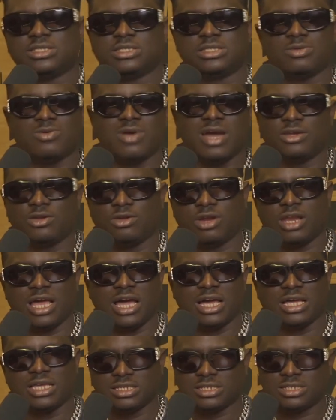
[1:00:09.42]

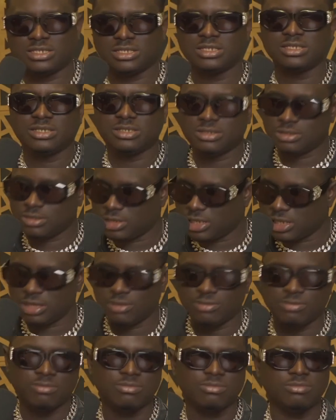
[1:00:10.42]
$2 the
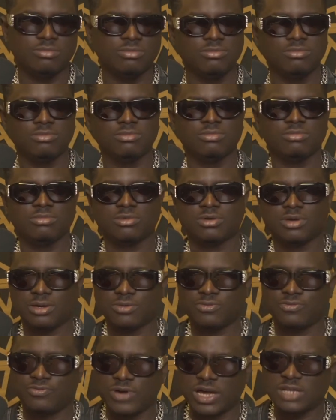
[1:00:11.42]

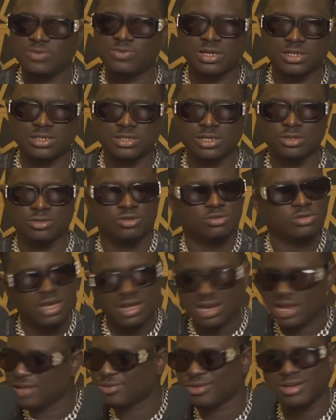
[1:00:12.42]
vice president. So
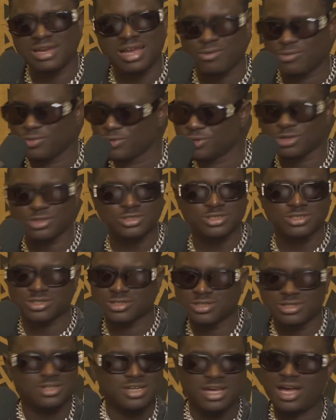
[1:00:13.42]
Naira and dollar will just
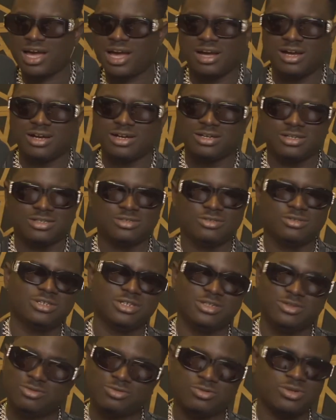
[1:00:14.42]

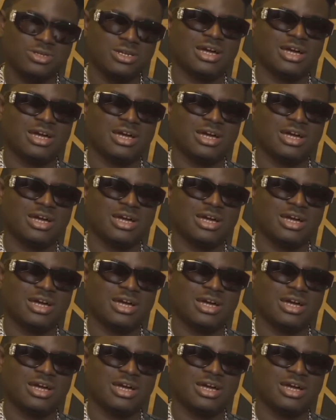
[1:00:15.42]
Naira